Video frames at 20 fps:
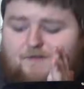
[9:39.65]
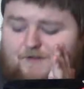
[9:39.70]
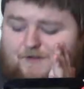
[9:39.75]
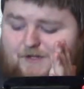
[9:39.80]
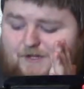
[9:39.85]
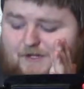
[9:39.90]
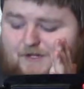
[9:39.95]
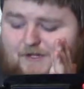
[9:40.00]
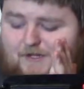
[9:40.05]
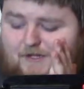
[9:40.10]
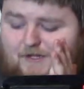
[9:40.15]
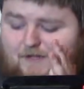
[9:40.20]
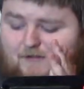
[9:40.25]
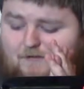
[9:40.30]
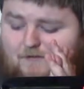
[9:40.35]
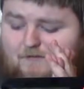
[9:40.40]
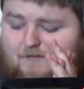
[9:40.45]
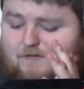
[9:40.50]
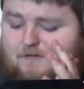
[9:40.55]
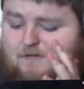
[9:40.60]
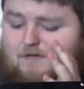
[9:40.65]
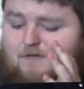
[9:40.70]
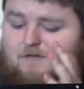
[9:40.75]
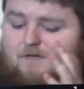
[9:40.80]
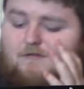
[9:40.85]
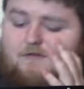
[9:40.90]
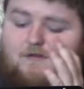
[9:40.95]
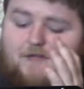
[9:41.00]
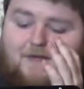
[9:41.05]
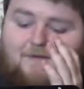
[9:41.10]
the
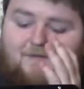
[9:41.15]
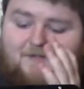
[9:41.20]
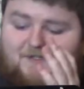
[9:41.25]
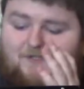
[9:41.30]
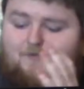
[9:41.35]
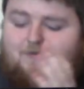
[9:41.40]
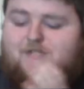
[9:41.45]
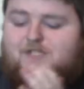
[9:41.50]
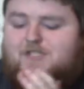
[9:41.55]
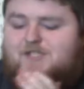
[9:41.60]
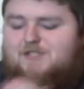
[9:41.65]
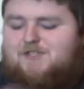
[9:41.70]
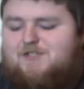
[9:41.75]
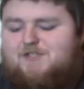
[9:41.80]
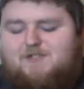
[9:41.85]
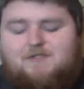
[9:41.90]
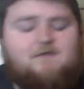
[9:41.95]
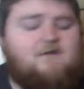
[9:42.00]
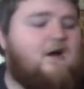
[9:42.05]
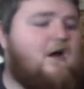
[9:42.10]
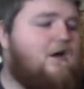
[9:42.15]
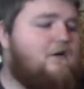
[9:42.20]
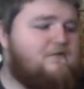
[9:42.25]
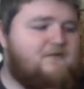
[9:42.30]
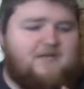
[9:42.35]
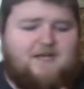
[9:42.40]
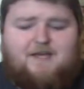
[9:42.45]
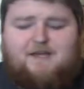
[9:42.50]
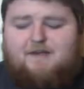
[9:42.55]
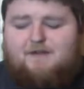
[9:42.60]
limit switches all
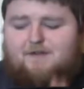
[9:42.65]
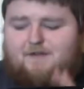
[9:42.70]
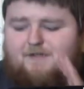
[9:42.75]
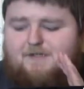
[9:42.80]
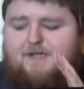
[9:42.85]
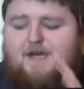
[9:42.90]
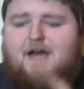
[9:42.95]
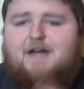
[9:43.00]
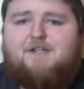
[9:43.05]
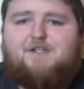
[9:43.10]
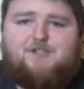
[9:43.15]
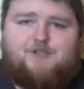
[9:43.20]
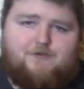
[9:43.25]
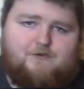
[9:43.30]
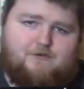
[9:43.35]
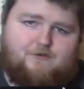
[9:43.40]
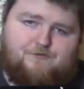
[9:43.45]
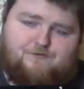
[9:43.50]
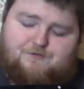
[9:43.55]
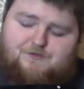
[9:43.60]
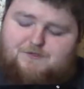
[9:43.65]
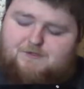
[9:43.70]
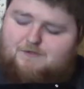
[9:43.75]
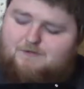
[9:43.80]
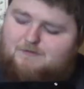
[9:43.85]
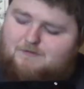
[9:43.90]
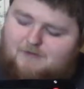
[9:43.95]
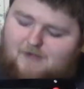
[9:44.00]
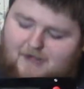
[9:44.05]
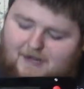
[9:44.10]
take tiny screws,
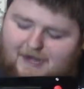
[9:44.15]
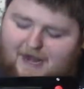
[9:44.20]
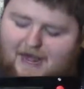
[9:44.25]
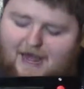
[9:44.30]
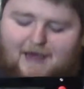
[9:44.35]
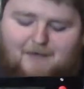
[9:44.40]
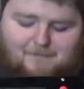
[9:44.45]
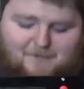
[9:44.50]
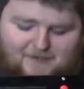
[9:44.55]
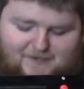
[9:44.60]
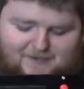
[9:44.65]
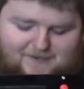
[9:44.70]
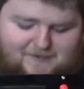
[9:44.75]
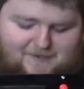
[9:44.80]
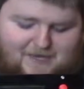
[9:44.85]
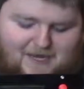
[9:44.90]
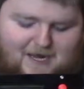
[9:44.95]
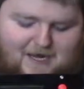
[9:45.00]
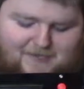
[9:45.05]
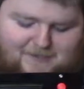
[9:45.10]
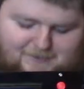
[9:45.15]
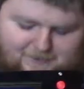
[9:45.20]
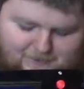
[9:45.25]
and I mean tiny